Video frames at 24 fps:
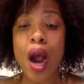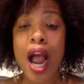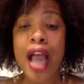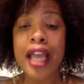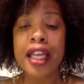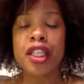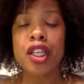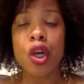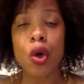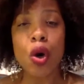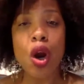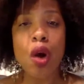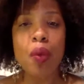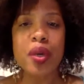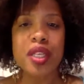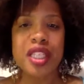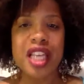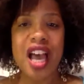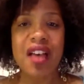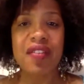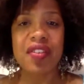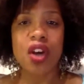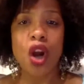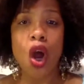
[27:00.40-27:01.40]
I don't always
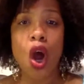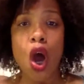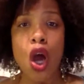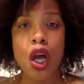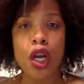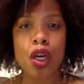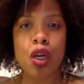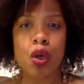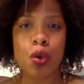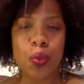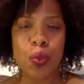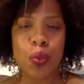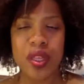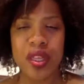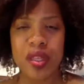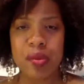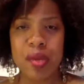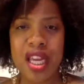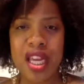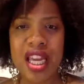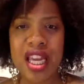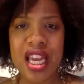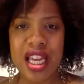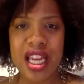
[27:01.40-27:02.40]
have it on or with
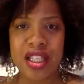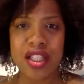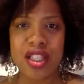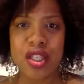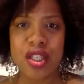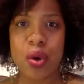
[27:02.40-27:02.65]
me, and so